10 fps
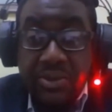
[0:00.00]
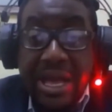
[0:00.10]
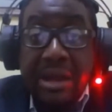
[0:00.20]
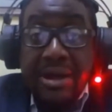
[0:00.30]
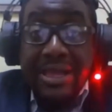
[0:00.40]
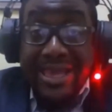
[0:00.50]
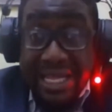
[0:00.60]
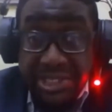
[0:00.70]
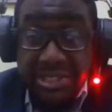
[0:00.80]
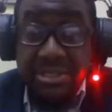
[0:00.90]
We are
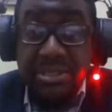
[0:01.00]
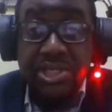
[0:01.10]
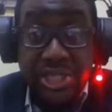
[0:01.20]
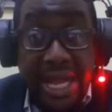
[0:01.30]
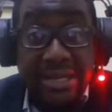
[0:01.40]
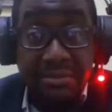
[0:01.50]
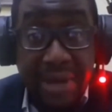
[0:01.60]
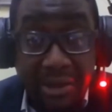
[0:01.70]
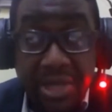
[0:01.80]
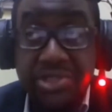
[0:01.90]
against child
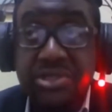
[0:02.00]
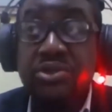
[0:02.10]
marriage.